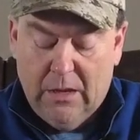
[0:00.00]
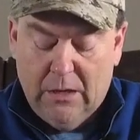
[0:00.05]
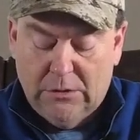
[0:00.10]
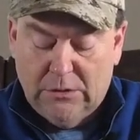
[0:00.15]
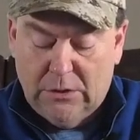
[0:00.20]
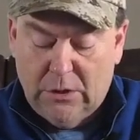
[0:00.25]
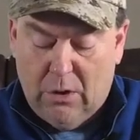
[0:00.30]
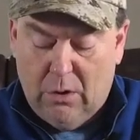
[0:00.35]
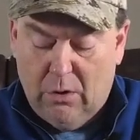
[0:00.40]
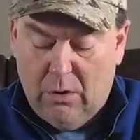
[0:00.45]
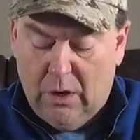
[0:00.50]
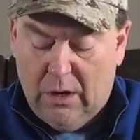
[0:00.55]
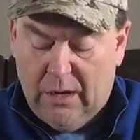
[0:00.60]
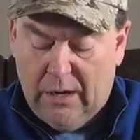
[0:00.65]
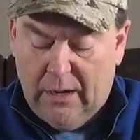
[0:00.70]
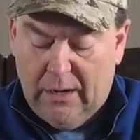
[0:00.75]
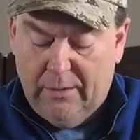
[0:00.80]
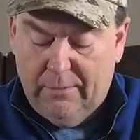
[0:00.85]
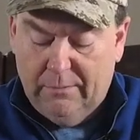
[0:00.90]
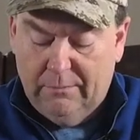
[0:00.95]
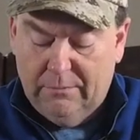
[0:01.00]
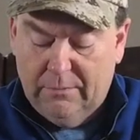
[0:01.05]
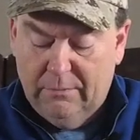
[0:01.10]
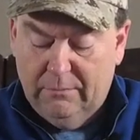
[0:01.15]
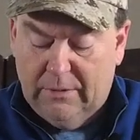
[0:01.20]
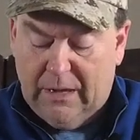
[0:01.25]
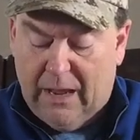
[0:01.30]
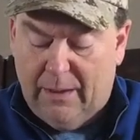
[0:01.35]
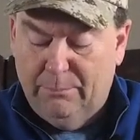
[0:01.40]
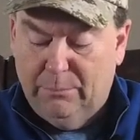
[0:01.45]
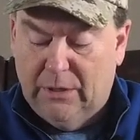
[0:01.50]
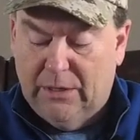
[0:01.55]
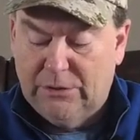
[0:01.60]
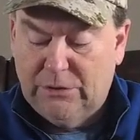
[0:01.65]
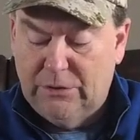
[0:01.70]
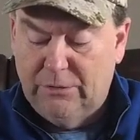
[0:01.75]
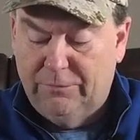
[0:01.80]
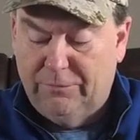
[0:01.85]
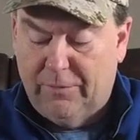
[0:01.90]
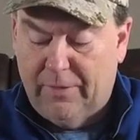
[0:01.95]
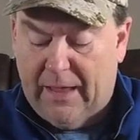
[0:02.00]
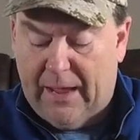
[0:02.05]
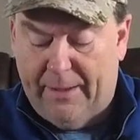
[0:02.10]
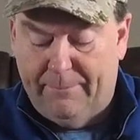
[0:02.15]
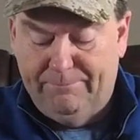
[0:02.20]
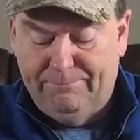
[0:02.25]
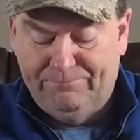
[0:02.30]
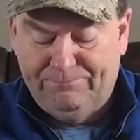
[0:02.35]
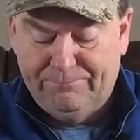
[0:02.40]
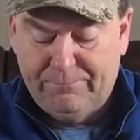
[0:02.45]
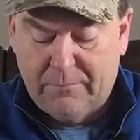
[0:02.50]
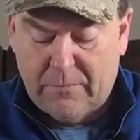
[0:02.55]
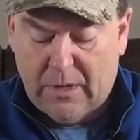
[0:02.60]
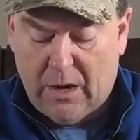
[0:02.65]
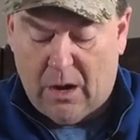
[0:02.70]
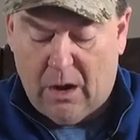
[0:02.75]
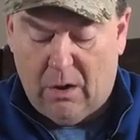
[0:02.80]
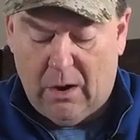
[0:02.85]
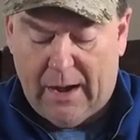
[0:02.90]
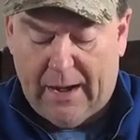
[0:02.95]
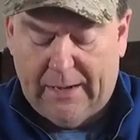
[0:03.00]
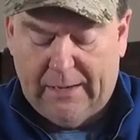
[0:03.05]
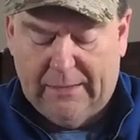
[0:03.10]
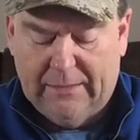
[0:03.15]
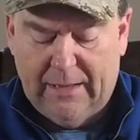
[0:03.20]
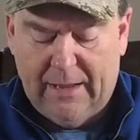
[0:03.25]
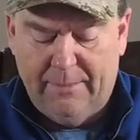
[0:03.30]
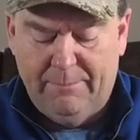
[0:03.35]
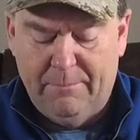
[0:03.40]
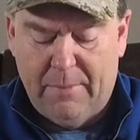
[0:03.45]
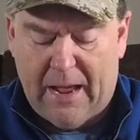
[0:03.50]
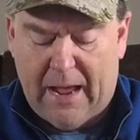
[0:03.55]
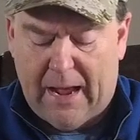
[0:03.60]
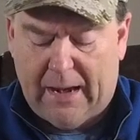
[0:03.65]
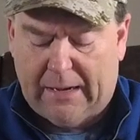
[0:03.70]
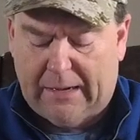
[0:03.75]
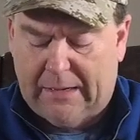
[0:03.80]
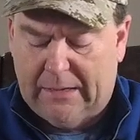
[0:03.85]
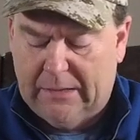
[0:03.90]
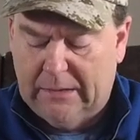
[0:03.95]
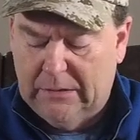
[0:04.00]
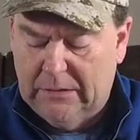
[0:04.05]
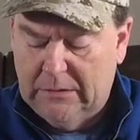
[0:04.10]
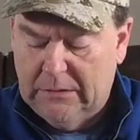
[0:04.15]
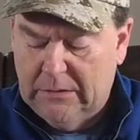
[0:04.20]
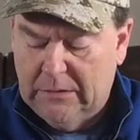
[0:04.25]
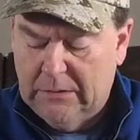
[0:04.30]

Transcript: So uh, God bless you for that. All right, Glenn Beck.